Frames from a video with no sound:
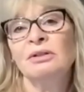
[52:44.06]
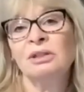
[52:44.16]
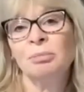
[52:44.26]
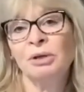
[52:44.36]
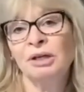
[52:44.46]

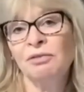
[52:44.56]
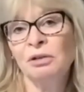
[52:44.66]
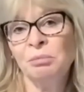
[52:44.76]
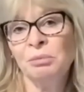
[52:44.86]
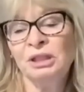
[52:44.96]
to pray
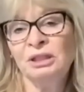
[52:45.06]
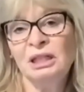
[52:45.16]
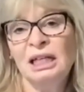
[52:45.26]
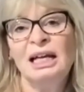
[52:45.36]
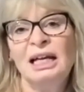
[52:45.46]
for me.
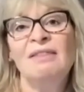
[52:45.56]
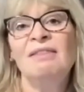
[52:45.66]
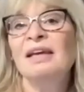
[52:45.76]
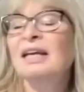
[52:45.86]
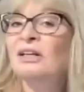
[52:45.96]

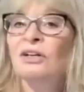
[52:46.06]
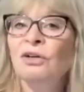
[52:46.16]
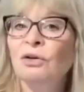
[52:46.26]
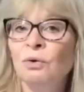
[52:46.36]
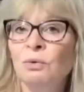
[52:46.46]
They didn't
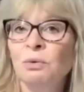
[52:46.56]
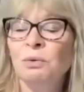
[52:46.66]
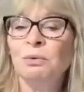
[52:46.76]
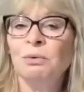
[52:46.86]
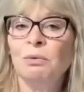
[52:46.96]
know
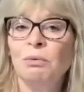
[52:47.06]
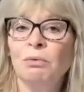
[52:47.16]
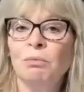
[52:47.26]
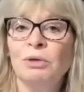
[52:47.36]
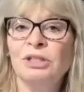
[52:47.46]

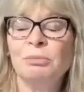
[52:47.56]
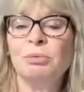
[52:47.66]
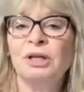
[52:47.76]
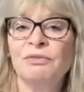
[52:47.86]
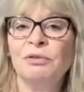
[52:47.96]
what to
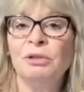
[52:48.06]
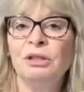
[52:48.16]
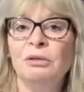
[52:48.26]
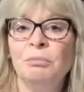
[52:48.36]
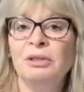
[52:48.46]
pray for
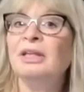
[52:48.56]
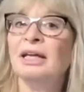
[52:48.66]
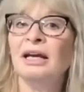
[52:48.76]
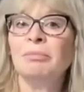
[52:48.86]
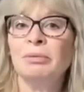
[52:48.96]
me, but they
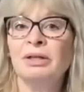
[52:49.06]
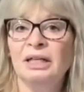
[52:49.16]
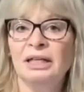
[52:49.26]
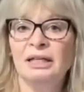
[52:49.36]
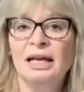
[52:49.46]
kept
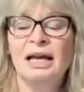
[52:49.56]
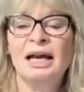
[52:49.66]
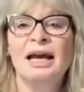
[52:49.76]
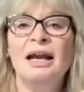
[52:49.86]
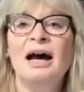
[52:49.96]
praying.
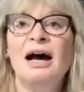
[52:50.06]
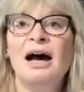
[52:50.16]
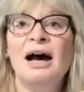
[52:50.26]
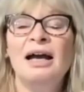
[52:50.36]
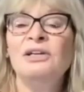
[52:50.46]
And
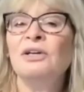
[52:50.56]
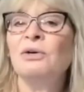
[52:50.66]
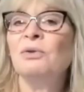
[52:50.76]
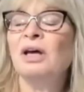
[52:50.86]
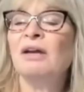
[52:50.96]
I
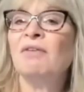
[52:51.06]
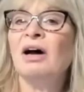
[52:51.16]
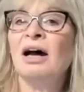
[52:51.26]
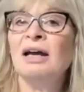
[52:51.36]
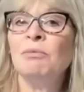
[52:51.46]
know that if
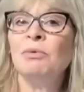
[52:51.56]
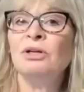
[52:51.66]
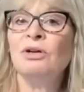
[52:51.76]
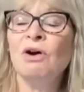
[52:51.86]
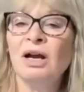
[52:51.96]
I would
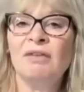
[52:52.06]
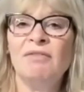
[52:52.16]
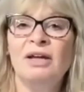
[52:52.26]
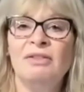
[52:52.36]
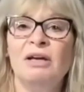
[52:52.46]
not have
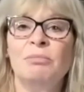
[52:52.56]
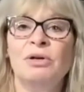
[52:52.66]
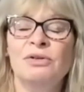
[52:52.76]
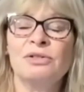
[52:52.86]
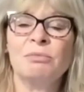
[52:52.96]
had that
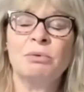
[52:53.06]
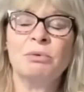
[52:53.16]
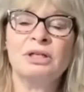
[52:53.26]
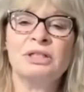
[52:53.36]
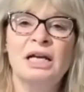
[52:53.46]
prayer
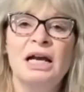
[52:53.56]
support,